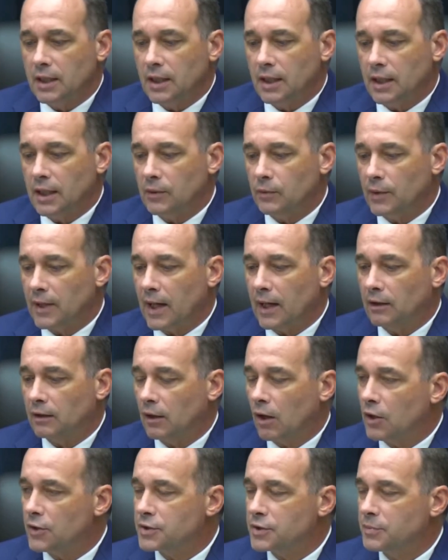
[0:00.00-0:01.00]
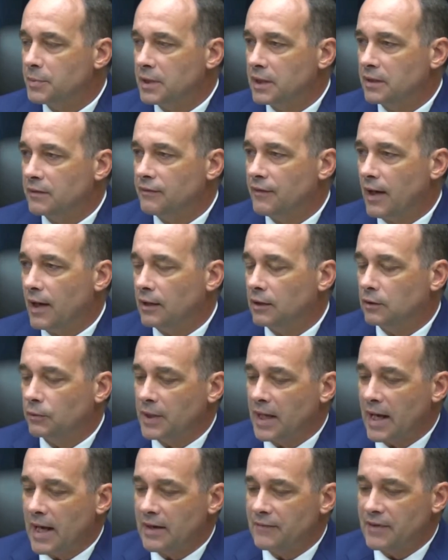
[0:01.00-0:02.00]
and without laws being followed, we
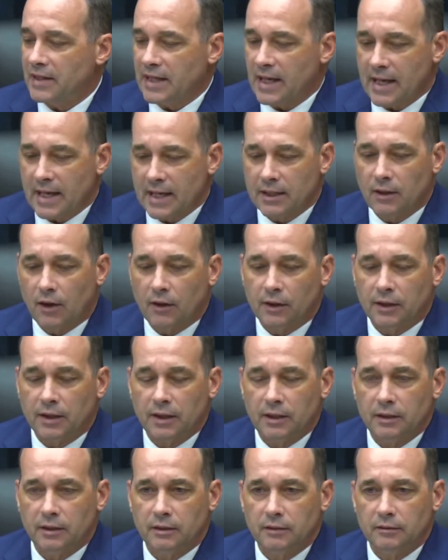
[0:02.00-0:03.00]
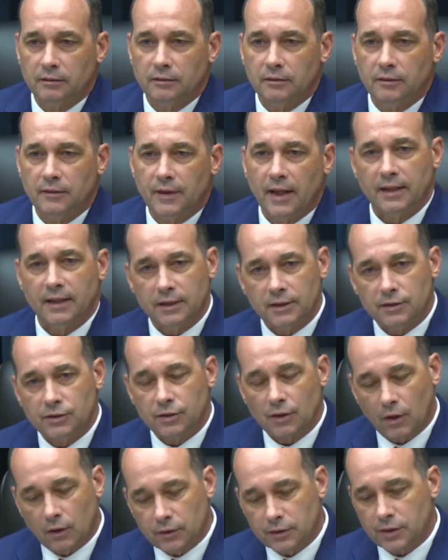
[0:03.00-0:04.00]
have the anarchy that is
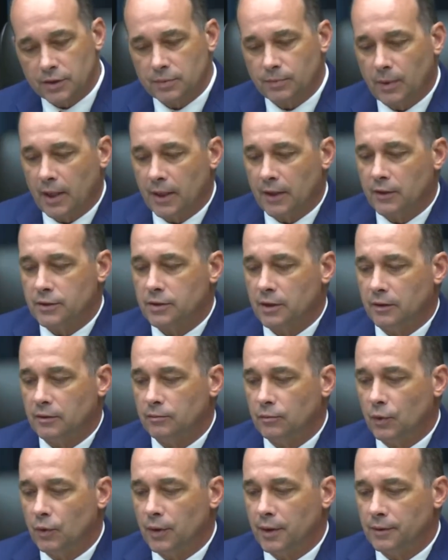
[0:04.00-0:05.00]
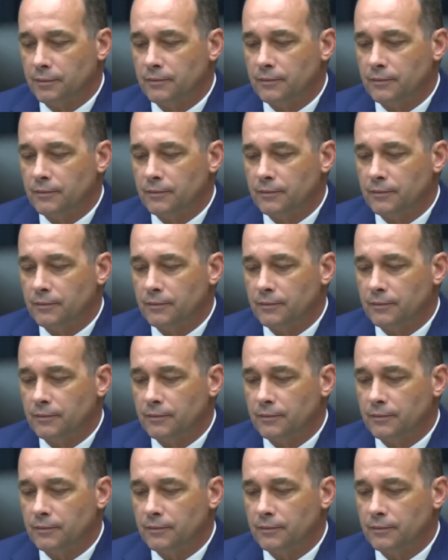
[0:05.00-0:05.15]
on display at our southern border.